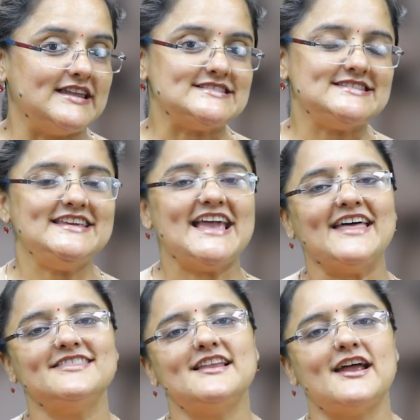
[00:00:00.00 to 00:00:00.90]
the lessee
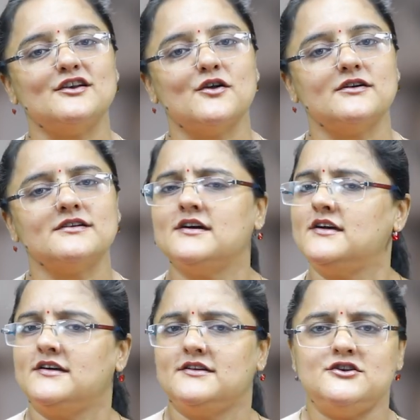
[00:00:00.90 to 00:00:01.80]
and the landlord.
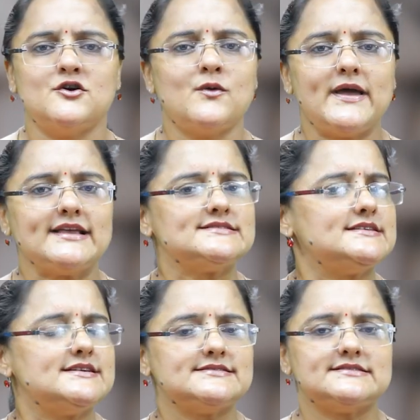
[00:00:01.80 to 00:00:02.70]
No
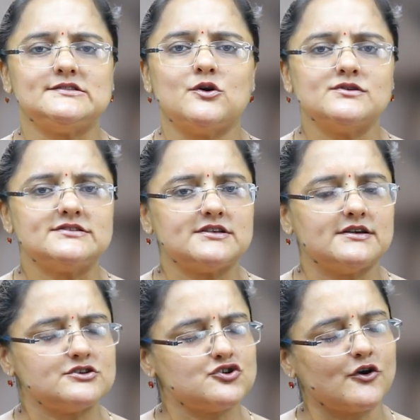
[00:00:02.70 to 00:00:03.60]
excess, no
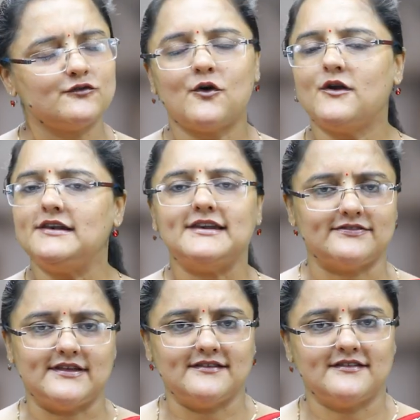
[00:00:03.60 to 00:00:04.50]
shortfall,
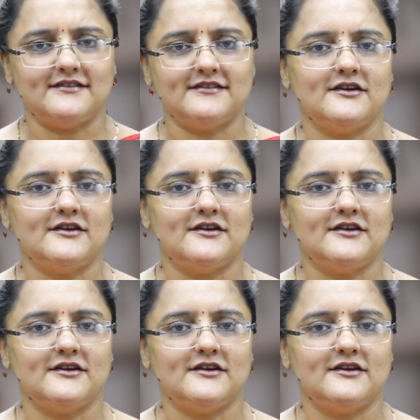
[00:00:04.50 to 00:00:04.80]
nothing.